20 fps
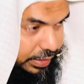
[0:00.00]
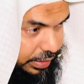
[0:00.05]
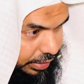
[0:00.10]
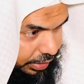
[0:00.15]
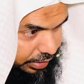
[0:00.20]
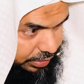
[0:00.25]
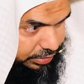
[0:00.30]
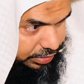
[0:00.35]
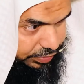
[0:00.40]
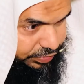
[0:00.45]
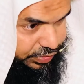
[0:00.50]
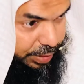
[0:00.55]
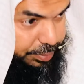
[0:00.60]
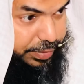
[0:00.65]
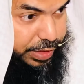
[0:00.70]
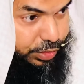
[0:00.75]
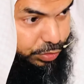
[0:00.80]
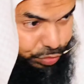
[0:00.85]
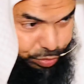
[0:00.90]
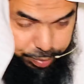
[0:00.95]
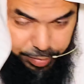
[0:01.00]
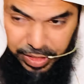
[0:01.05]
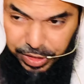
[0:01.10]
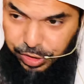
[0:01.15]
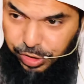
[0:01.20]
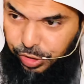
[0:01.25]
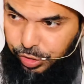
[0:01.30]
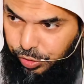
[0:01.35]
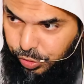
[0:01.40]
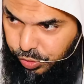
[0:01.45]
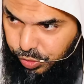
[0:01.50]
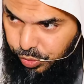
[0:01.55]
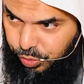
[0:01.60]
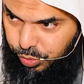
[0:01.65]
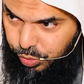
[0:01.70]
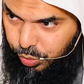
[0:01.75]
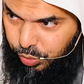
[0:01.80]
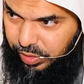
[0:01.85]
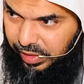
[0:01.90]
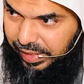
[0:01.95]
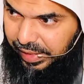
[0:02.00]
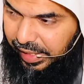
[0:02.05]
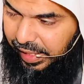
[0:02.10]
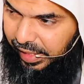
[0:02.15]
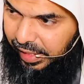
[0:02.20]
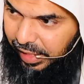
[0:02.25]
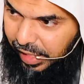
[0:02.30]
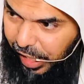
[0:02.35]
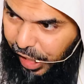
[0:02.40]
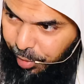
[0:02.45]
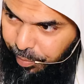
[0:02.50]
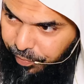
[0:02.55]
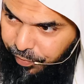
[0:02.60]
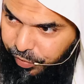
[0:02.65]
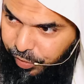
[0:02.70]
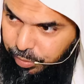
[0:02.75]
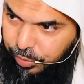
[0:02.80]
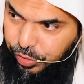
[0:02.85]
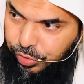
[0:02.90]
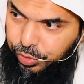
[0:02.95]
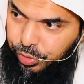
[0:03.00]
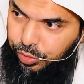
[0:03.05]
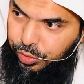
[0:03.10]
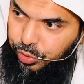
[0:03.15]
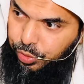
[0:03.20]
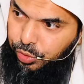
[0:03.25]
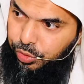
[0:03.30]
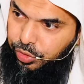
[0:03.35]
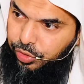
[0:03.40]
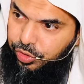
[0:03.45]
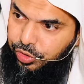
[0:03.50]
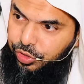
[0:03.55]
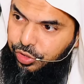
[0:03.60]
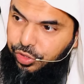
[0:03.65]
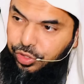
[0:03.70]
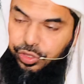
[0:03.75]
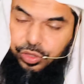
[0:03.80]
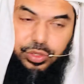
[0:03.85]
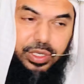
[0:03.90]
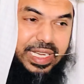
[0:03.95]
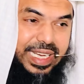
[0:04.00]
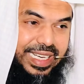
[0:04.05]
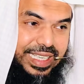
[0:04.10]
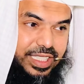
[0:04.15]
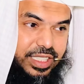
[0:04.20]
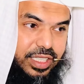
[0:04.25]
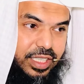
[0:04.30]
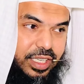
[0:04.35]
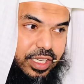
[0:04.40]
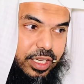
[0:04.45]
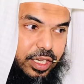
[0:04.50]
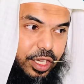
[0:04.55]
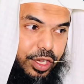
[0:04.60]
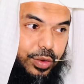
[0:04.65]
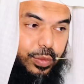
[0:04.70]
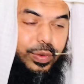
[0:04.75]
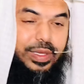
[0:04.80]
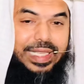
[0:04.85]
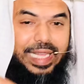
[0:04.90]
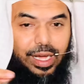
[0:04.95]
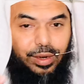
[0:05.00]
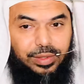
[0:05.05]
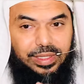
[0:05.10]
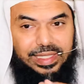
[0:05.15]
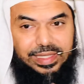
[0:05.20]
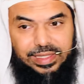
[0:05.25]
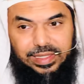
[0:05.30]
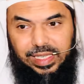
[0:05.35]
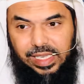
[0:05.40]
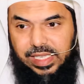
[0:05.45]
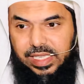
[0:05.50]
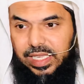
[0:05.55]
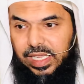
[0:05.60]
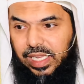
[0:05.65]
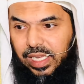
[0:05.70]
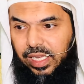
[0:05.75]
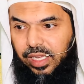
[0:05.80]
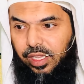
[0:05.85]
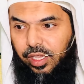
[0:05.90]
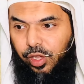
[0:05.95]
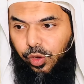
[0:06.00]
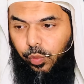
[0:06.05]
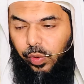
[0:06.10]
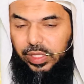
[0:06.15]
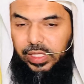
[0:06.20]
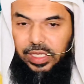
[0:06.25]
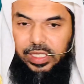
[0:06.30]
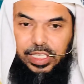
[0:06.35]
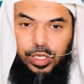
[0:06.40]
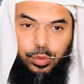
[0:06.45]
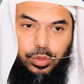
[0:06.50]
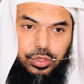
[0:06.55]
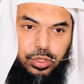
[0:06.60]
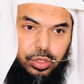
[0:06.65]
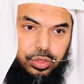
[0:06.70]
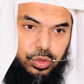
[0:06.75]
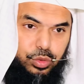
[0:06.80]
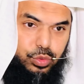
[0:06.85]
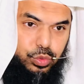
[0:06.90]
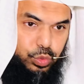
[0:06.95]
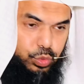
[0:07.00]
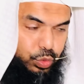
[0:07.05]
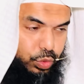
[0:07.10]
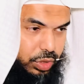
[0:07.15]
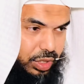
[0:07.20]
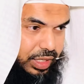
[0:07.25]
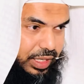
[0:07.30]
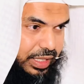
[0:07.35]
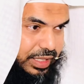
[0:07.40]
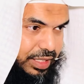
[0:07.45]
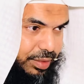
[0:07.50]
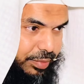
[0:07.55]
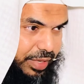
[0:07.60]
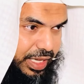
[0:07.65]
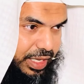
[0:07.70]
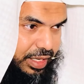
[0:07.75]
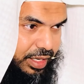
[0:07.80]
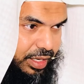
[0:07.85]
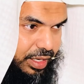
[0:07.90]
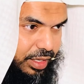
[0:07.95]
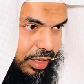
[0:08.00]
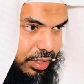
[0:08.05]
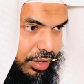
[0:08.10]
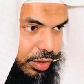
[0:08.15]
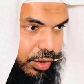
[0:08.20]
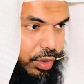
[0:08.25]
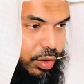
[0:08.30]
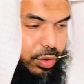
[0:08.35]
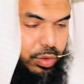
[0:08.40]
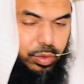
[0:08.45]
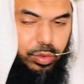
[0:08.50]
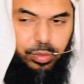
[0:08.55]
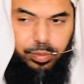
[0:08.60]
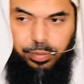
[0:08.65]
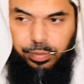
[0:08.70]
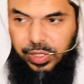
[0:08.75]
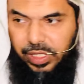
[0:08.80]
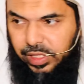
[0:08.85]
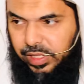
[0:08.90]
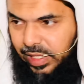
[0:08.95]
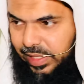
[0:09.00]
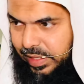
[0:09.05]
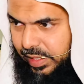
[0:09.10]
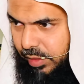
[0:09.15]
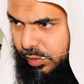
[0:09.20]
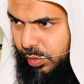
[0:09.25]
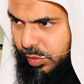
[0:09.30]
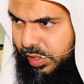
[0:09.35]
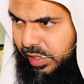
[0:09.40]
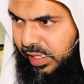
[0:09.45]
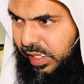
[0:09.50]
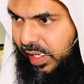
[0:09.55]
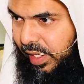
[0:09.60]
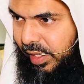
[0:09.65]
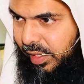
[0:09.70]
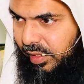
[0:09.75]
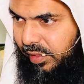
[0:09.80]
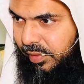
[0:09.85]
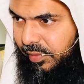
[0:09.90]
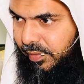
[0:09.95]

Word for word: The rest of them, they do mention the sujood and getting up from the sujood straight without discussing whether there was on the sudur al qadamayhi or bi jalsatu istiraha.